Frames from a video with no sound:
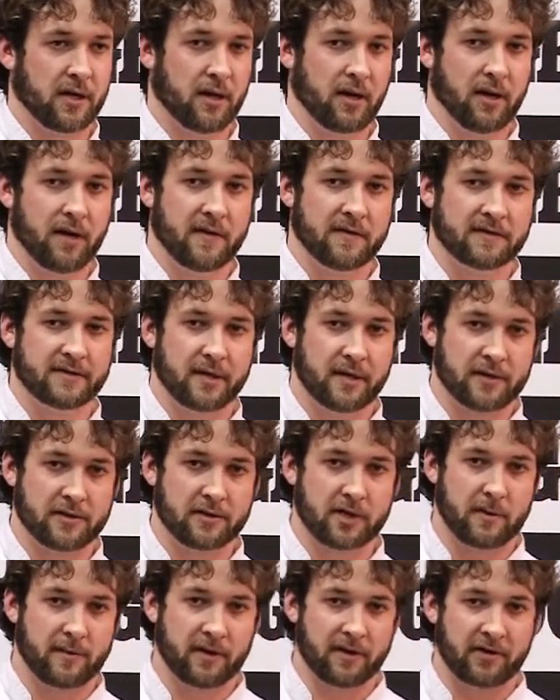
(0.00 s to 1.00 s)
I love celery
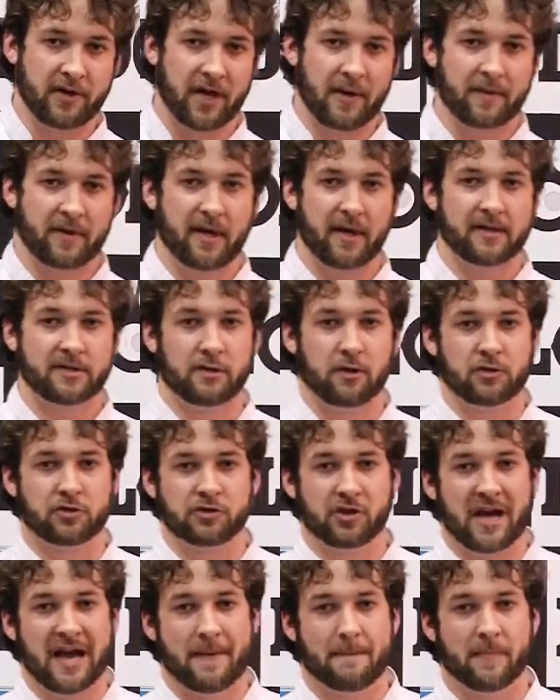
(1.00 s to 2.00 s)
salt in my crab cakes. A little
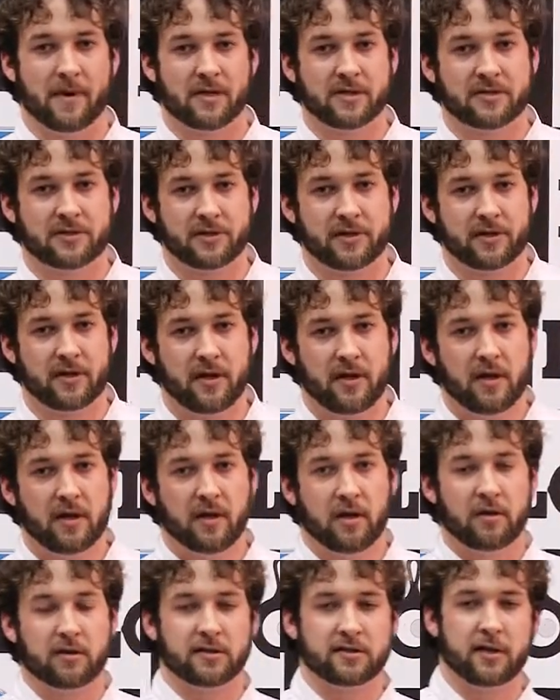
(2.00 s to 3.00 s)
dry mustard,
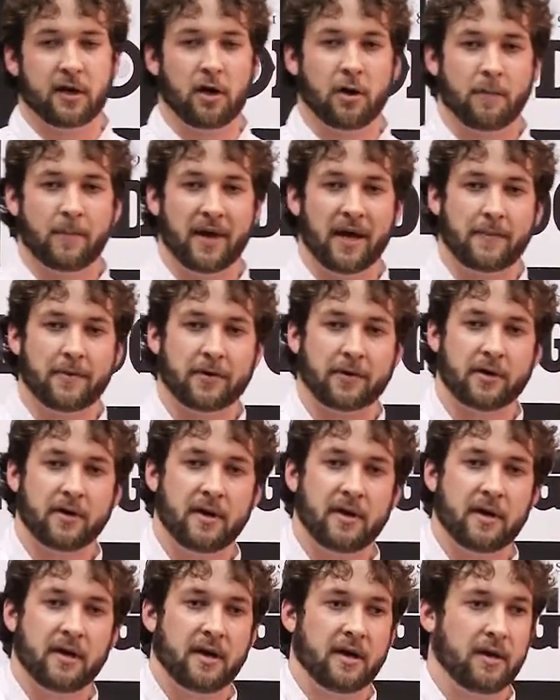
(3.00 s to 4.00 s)
a little salt, pepper,
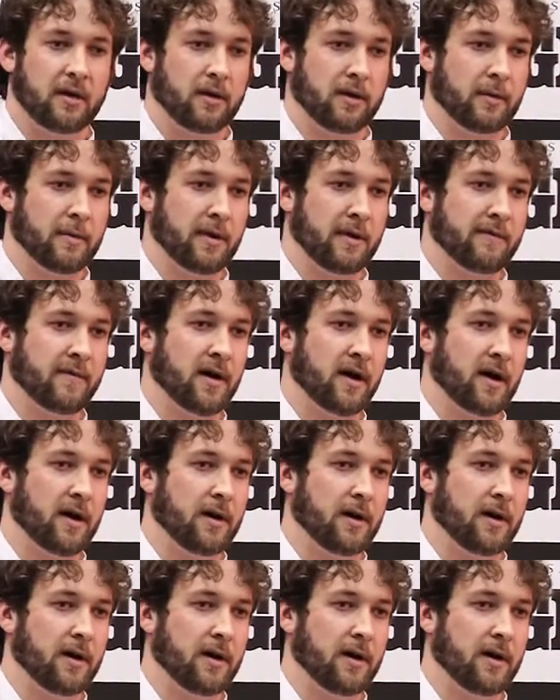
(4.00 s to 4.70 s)
and a little bit of